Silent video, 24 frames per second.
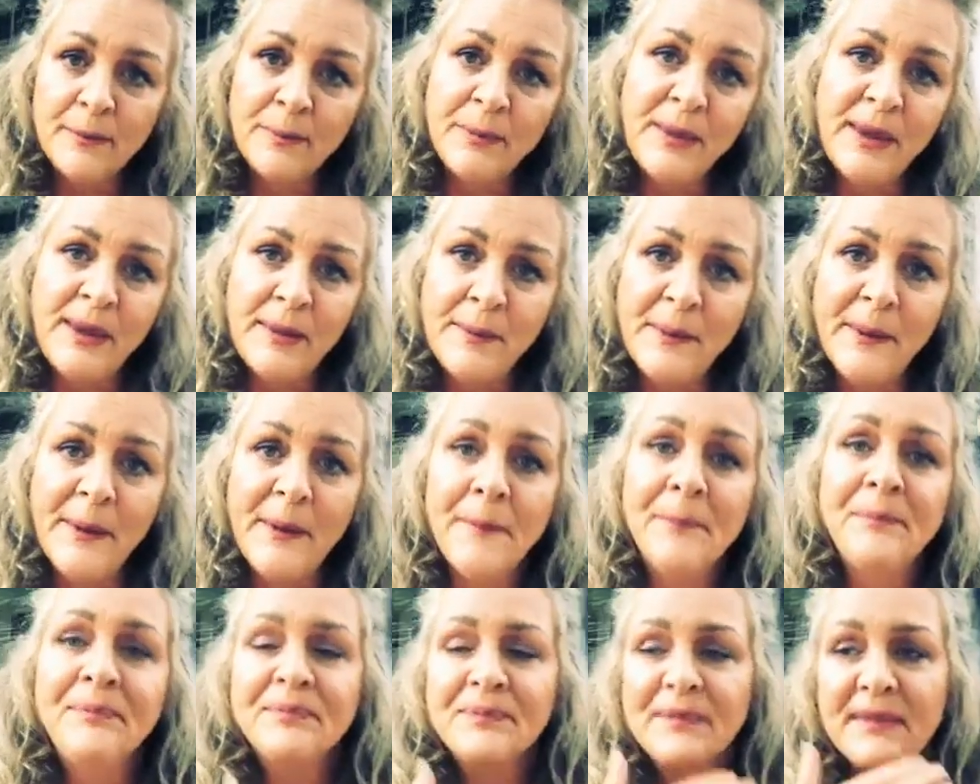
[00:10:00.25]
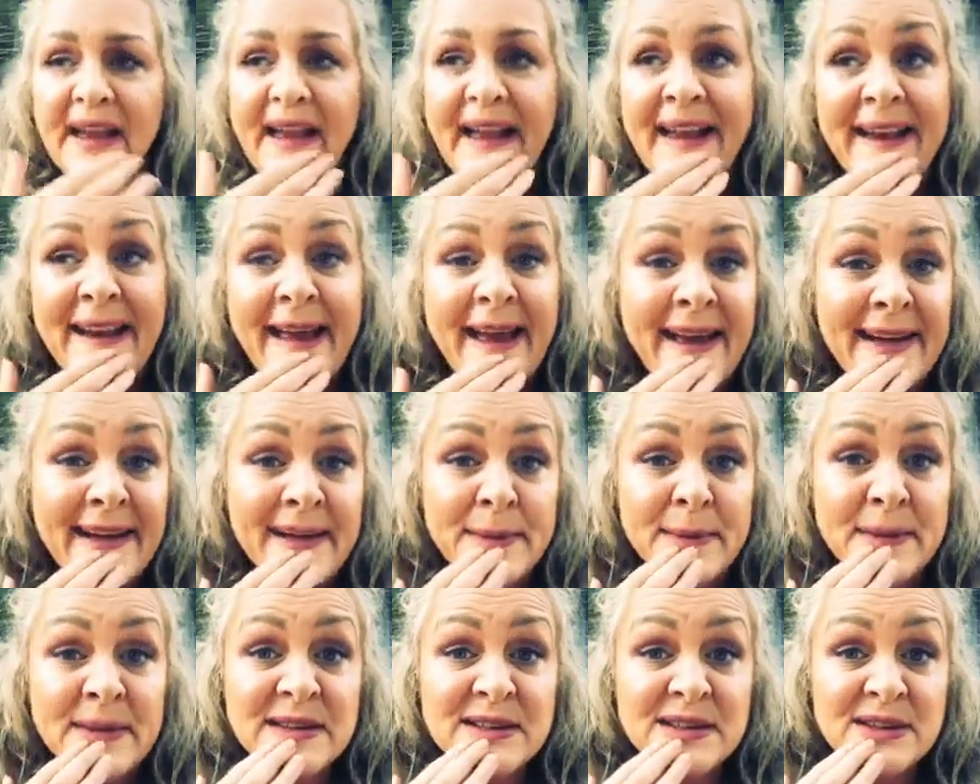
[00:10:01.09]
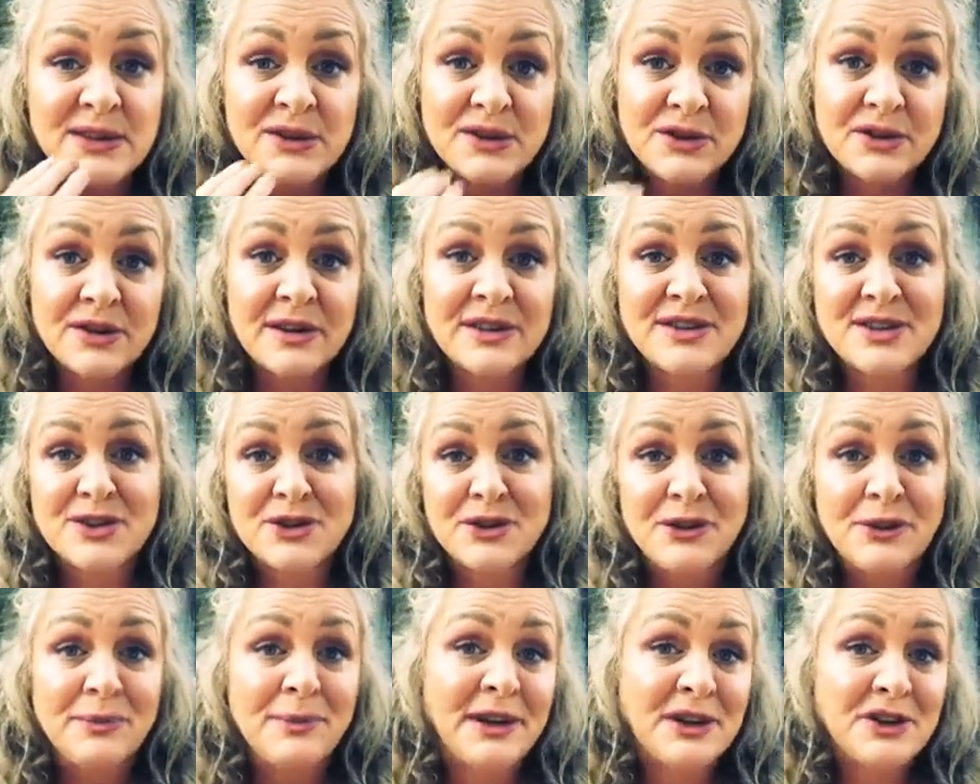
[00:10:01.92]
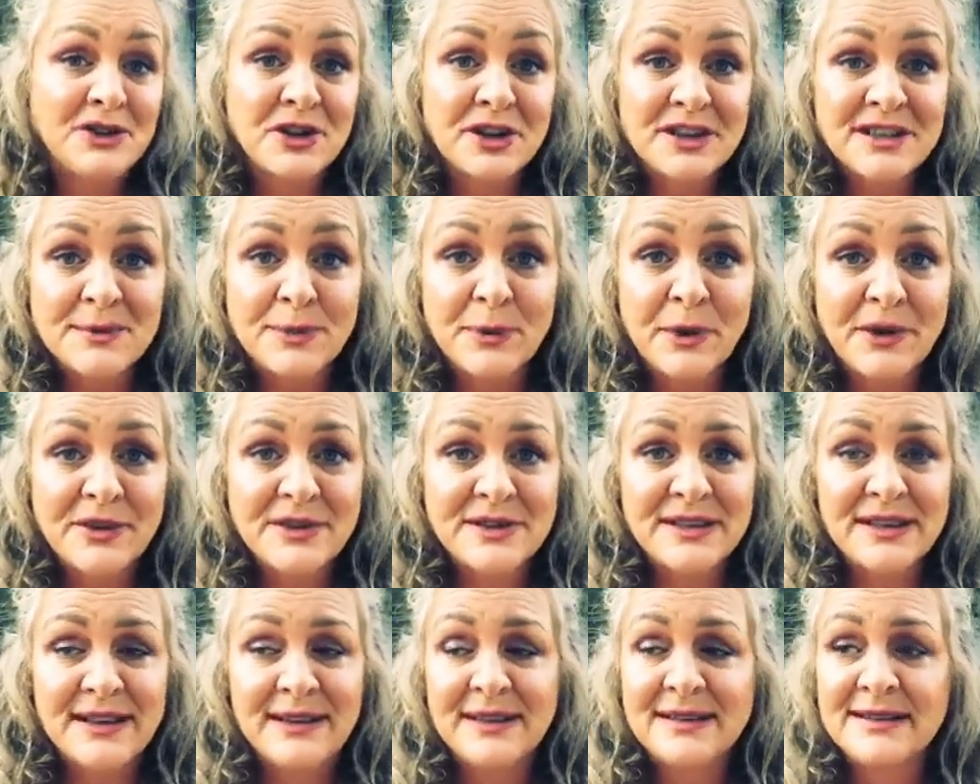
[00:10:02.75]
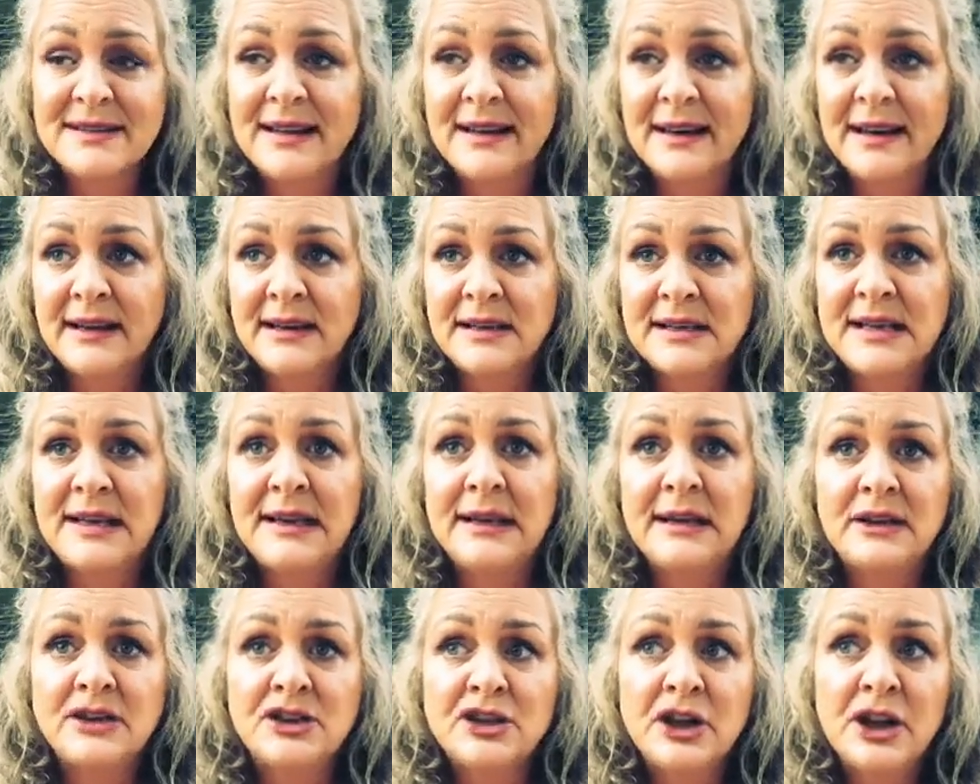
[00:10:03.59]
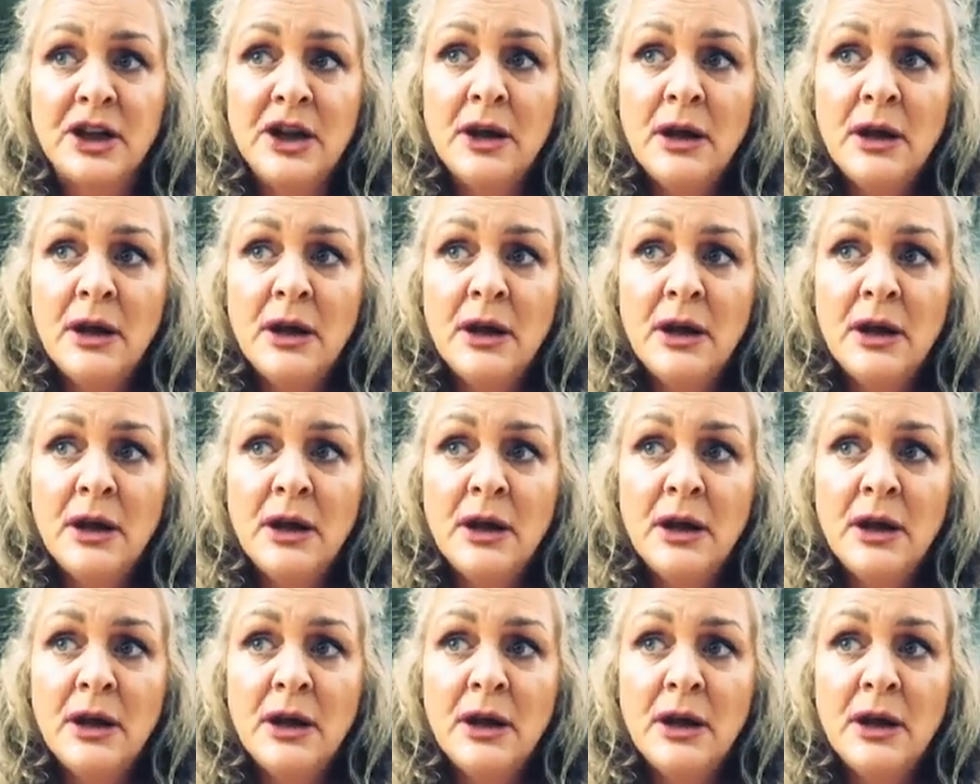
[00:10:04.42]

people and animals to trust through my trust process that I teach.